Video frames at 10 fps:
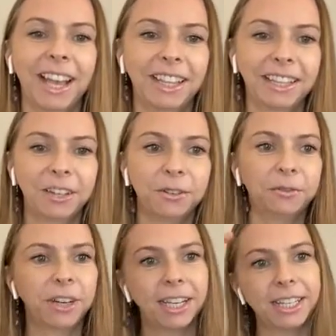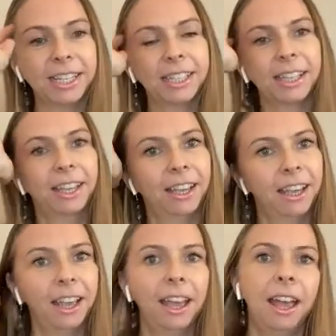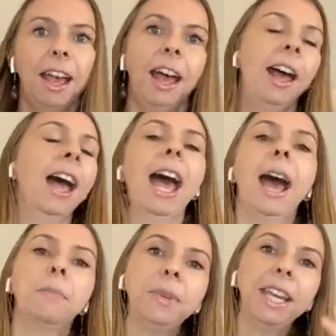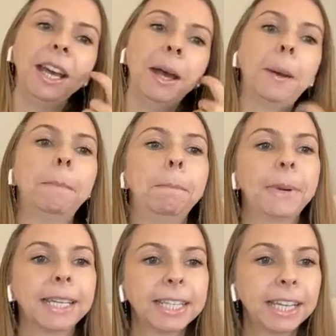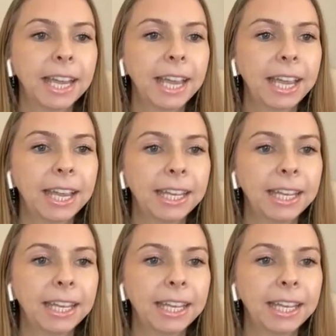Hello friends, happy Monday.